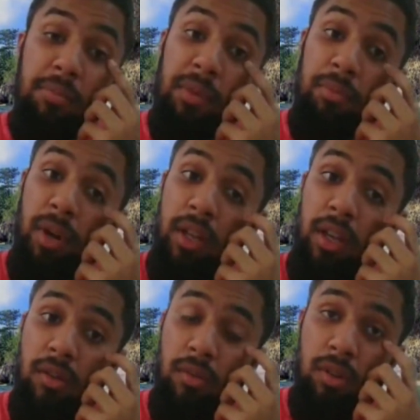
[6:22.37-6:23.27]
been
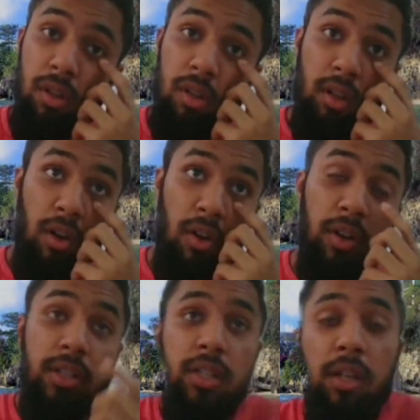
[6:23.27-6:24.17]
brilliant,
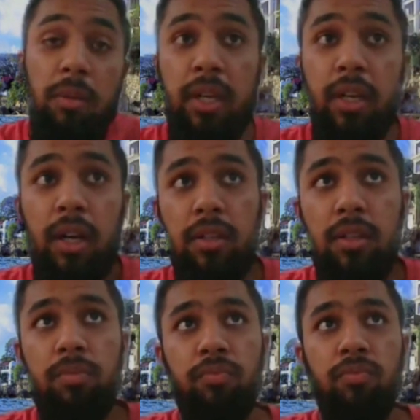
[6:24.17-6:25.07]
honestly, because
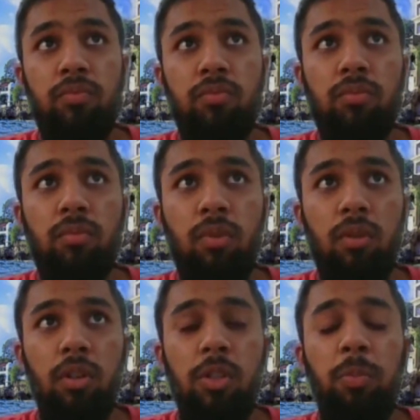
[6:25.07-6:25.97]

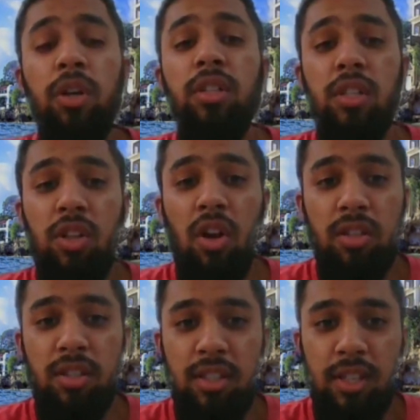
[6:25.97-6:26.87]
sports is not
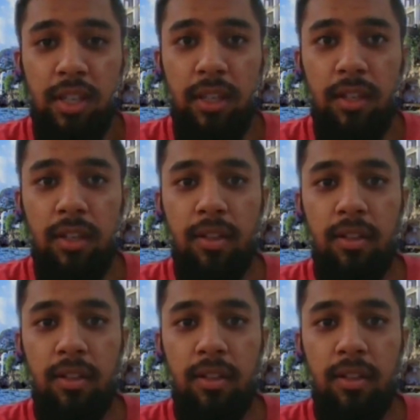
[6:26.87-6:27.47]
seen.